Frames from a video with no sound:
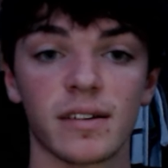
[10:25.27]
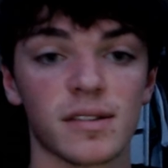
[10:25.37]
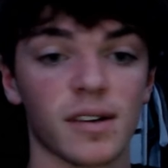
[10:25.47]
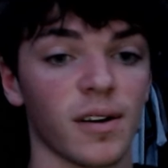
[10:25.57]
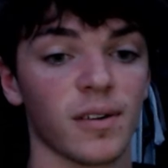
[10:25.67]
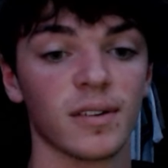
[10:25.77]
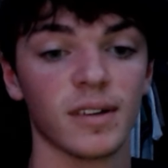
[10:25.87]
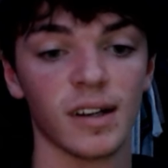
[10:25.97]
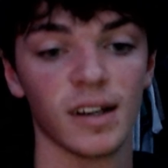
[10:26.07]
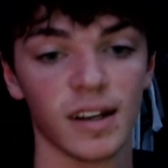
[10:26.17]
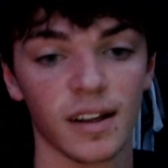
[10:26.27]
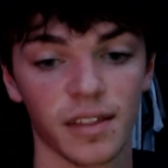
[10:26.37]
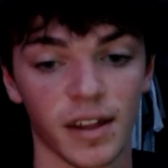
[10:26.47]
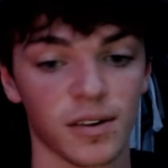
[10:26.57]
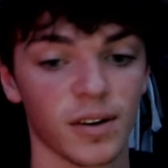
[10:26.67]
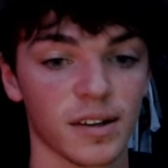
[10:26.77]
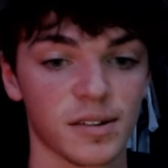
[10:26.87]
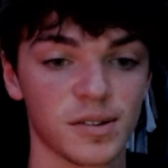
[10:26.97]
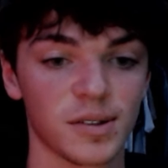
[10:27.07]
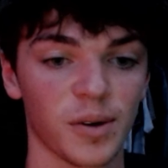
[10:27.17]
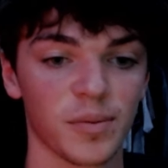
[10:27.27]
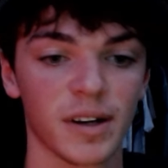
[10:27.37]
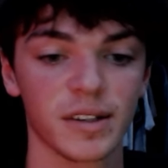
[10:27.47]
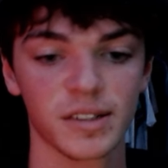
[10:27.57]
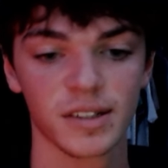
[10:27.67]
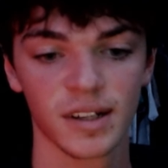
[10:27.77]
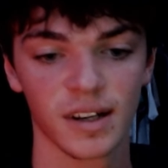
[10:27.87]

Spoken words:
So thank you guys so much.